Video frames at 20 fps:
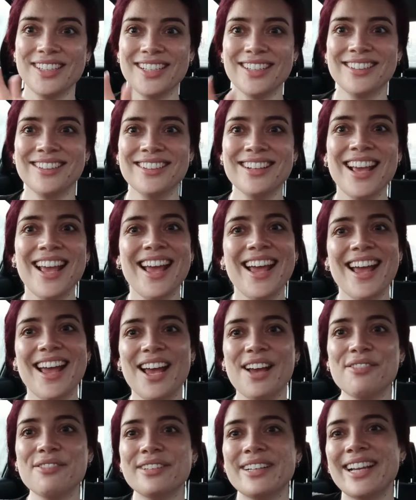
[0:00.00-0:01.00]
can
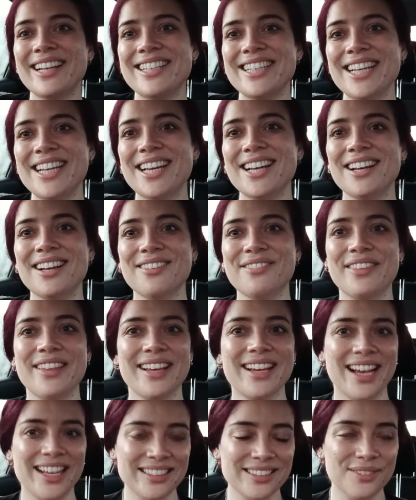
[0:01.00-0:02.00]
have an idea of the
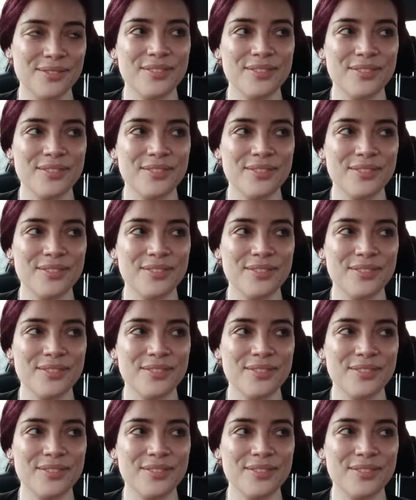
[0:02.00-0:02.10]
kinds